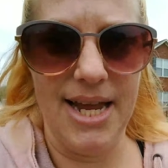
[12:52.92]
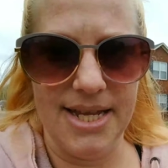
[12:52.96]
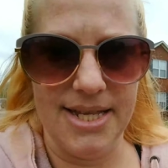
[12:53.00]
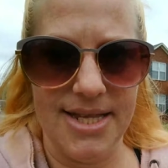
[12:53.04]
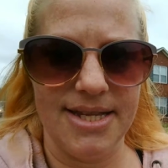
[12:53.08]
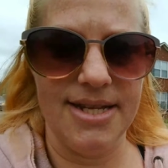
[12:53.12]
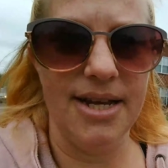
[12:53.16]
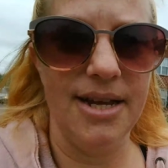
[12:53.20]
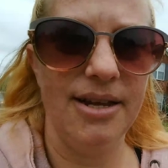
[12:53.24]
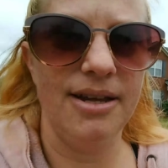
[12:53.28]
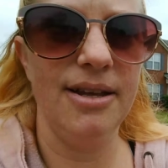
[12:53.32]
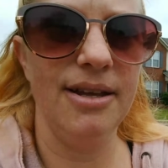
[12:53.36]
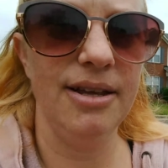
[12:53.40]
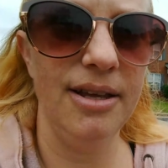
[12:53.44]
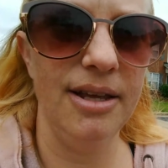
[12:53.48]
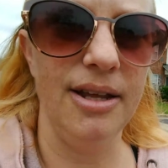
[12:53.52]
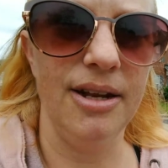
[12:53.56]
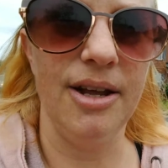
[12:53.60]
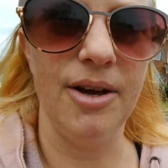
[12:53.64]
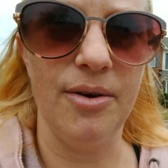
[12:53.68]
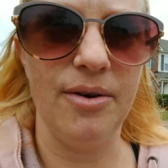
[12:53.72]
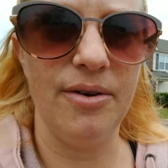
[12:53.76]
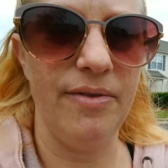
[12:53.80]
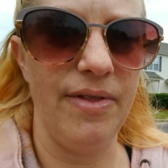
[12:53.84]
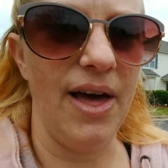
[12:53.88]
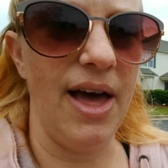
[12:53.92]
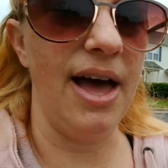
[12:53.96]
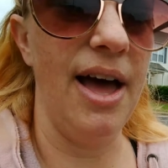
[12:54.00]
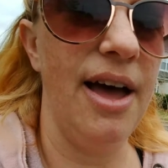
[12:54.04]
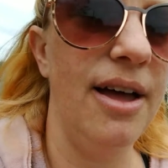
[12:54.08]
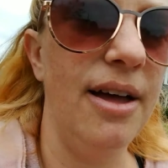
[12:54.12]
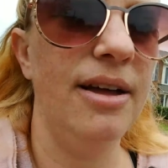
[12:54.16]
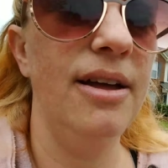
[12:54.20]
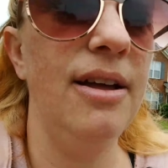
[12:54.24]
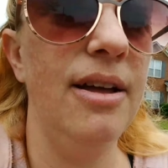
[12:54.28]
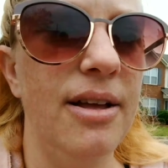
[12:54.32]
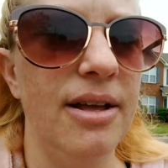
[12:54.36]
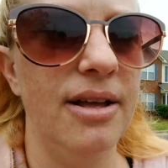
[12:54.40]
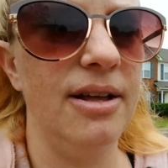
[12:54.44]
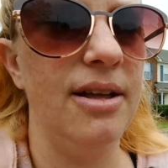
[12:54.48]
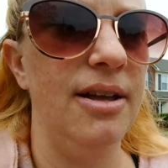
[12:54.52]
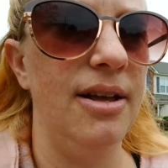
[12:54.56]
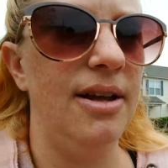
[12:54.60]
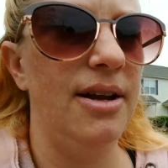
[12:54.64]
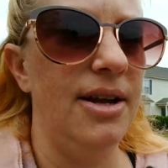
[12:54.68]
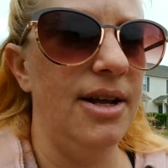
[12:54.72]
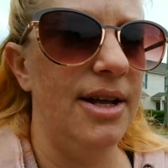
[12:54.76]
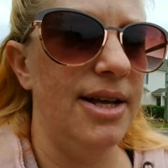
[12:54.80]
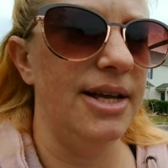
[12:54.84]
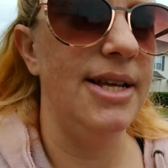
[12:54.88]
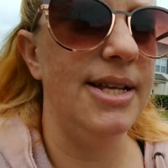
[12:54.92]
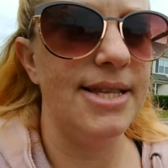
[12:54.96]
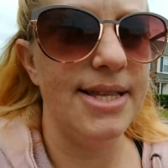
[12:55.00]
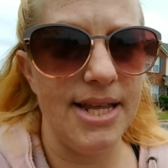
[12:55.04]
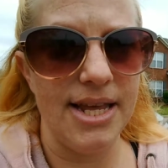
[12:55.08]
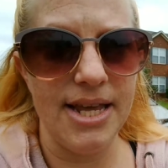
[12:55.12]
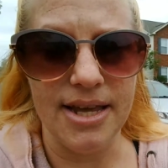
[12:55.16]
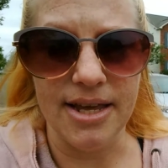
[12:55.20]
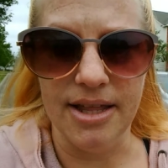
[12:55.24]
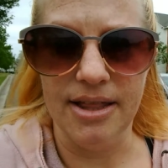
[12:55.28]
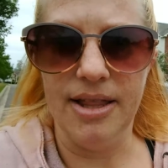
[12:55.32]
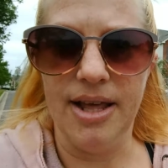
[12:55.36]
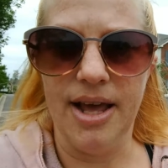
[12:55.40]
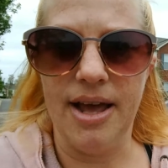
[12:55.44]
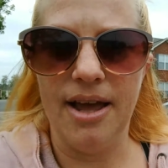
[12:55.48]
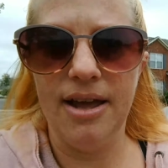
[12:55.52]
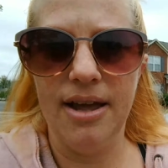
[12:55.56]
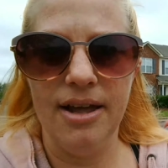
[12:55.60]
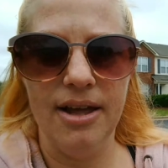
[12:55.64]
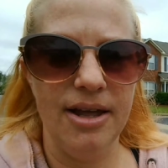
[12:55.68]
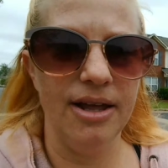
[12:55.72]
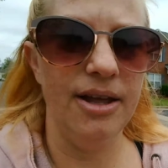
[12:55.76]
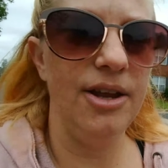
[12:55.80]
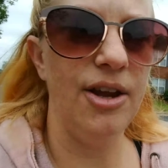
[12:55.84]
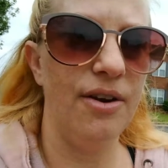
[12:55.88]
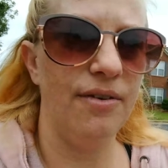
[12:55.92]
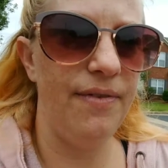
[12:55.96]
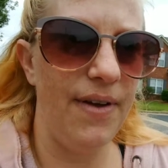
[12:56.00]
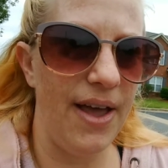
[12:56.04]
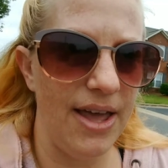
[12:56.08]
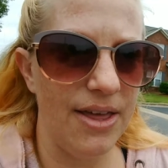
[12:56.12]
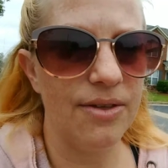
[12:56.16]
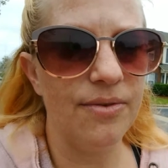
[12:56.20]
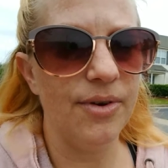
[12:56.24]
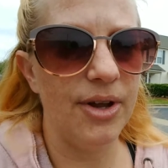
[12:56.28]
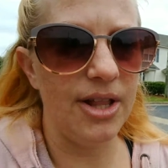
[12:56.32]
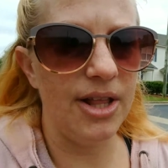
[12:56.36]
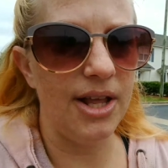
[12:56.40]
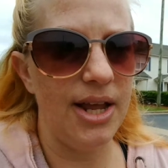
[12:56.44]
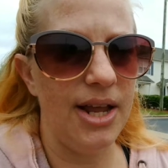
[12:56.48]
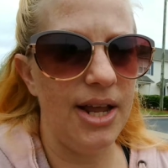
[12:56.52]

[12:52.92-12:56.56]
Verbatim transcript: got a taste, you know, of that. Seeing that your